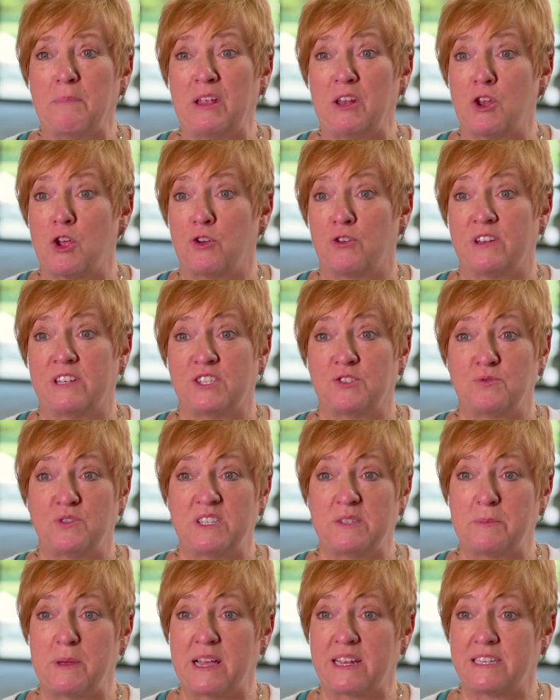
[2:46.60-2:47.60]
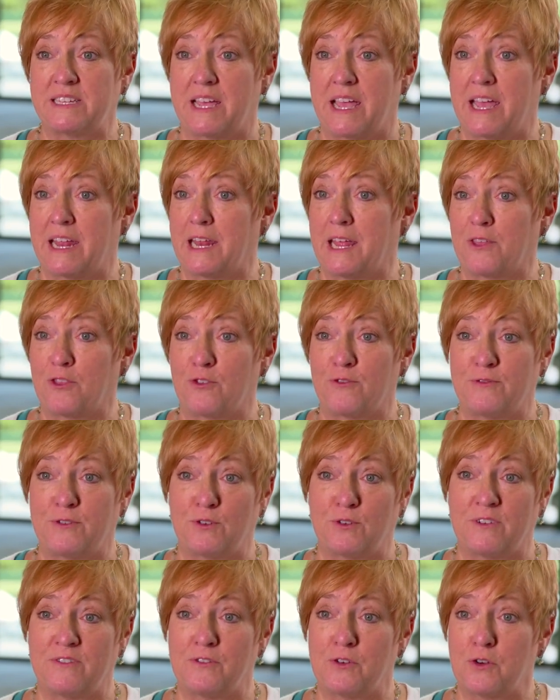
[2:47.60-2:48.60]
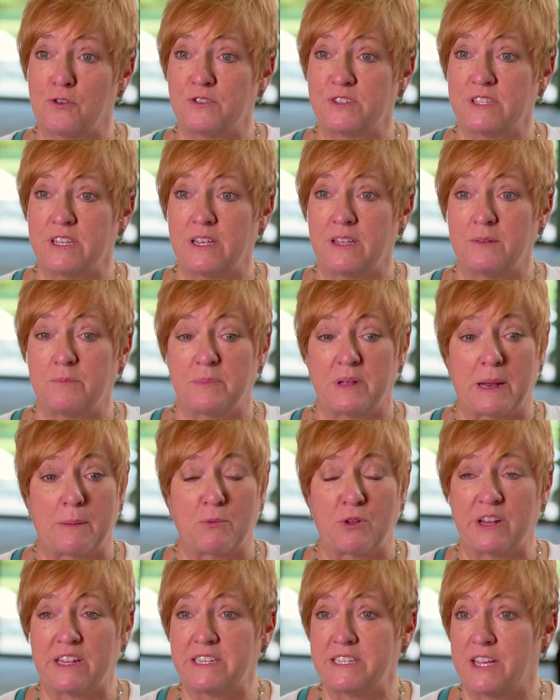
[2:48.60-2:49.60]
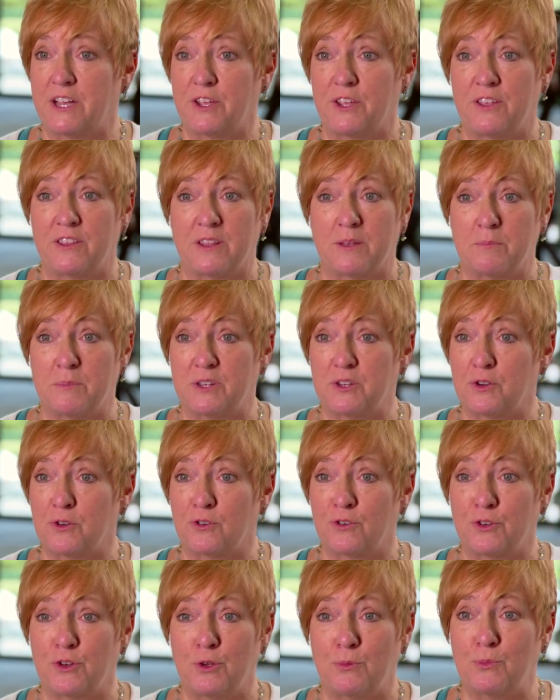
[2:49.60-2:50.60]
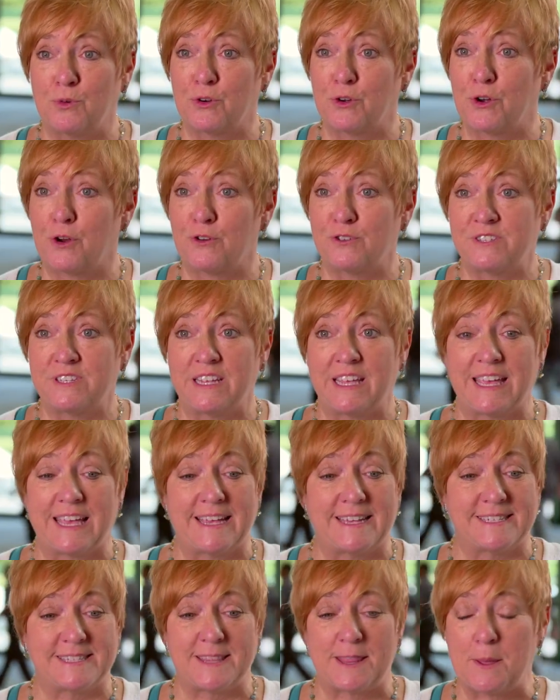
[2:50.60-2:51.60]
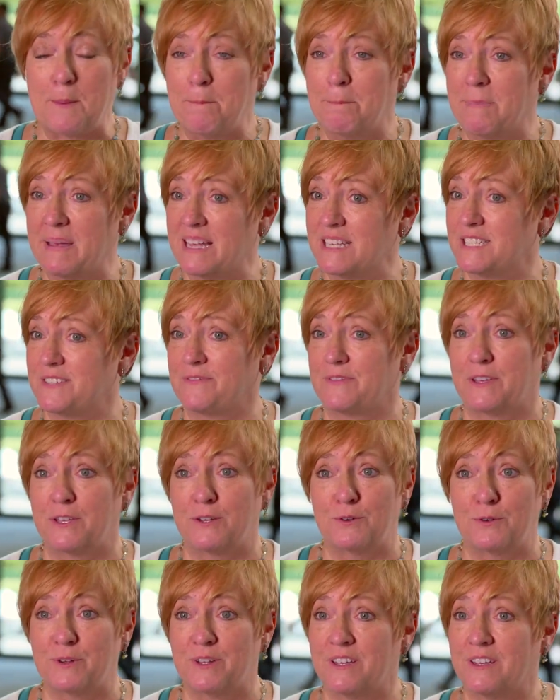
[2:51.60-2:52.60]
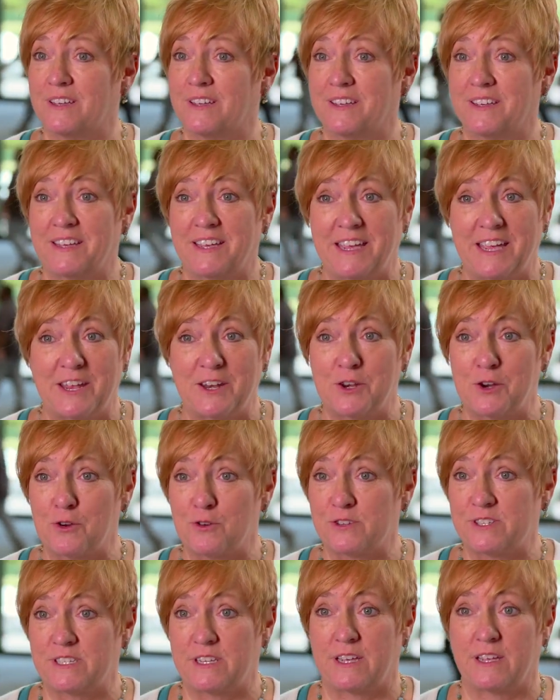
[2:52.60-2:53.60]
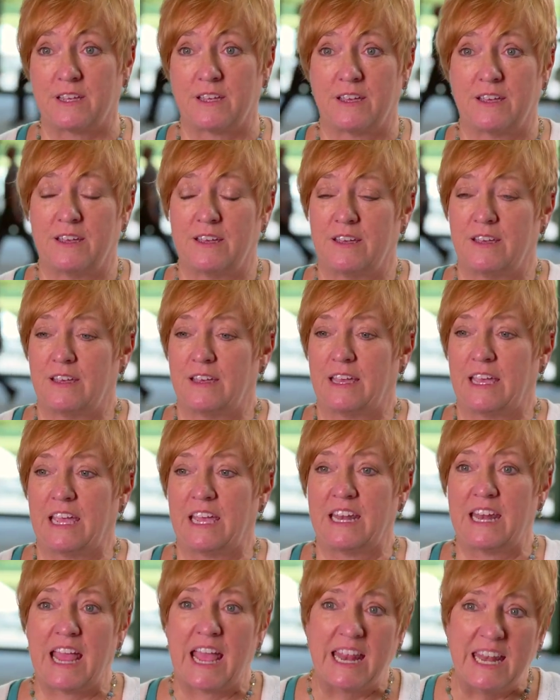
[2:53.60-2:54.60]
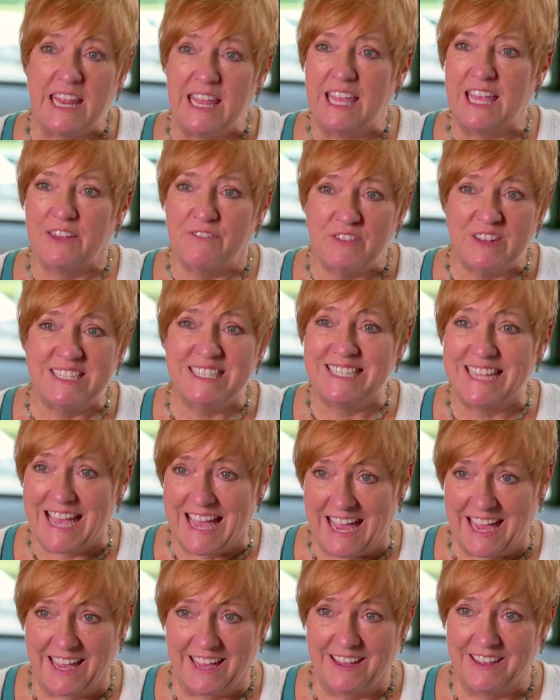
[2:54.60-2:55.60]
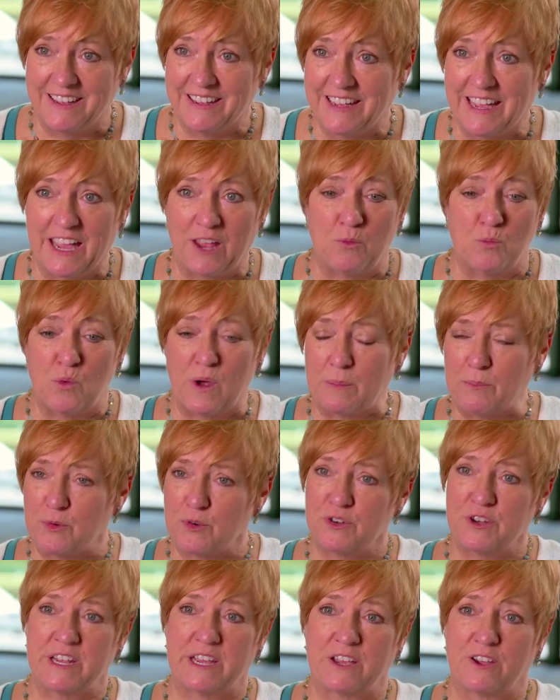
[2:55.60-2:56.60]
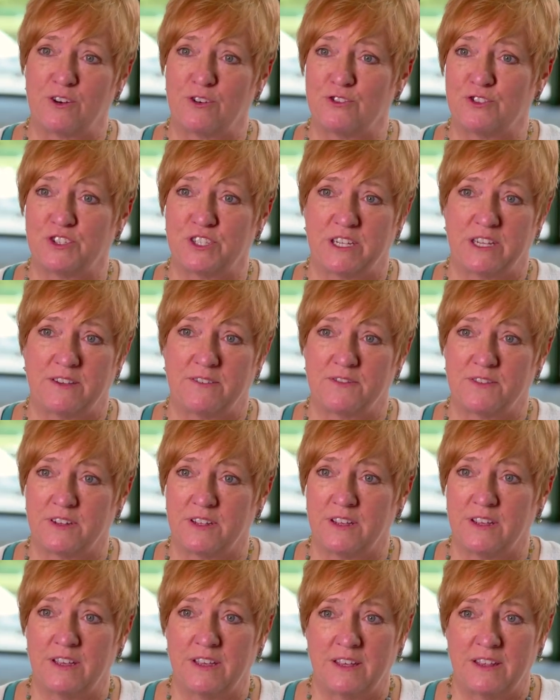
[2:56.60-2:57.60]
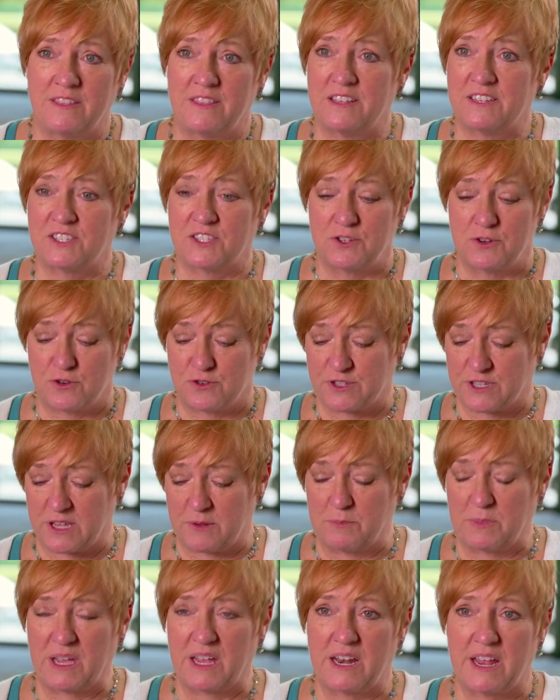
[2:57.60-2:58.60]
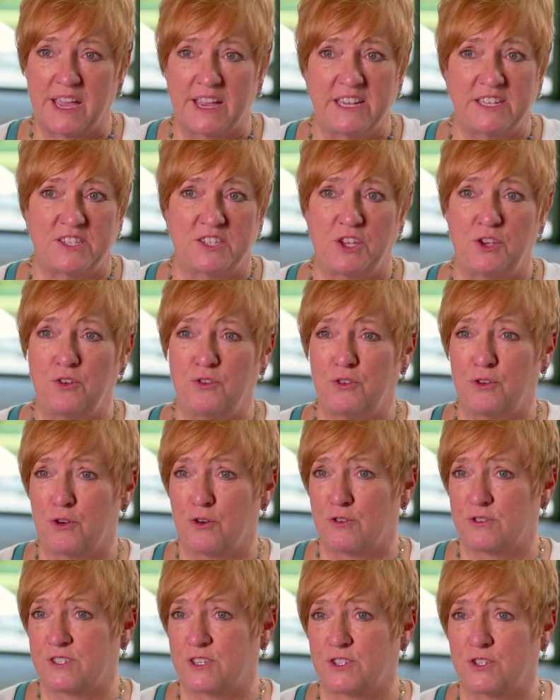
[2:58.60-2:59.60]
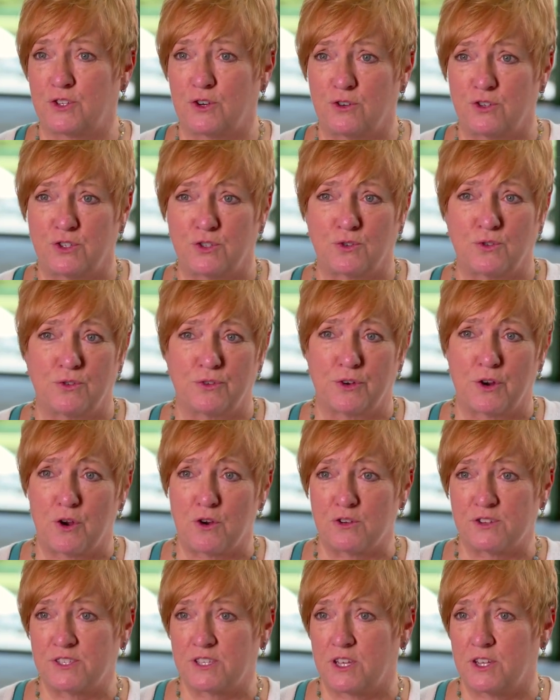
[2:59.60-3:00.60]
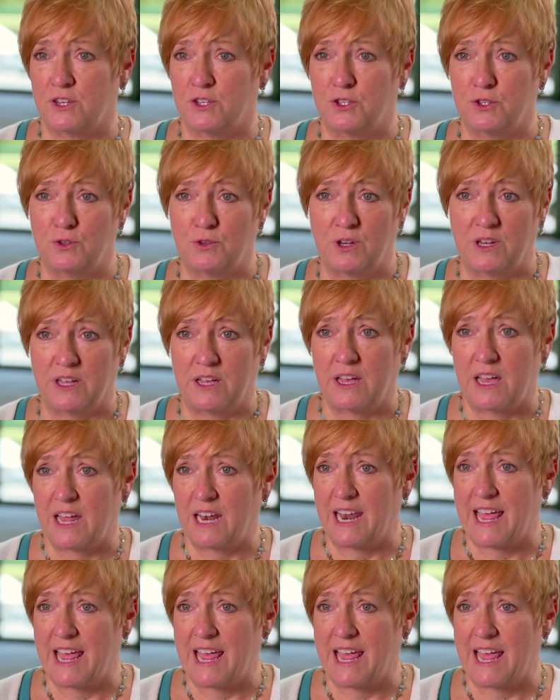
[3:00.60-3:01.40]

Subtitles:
mean, no disrespect to any other field of nursing, but I'm going to tell you that maternal newborn nursing is the best field in nursing. In any given day, in one particular shift, this nurse can be an ICU nurse, a surgical nurse, a doula, a